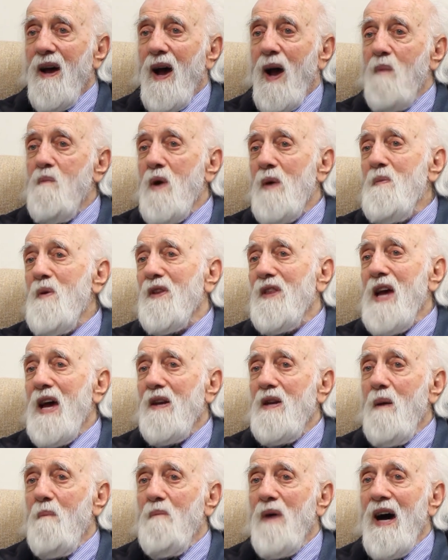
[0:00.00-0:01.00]
I remember
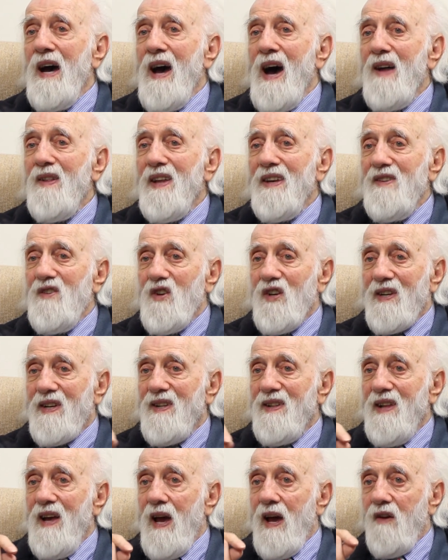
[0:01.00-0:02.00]
that in a biology
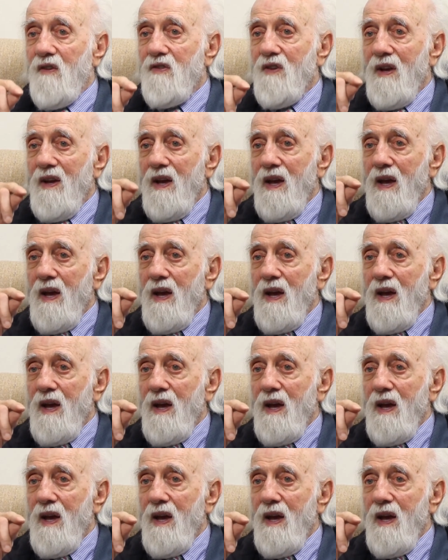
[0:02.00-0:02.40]
class.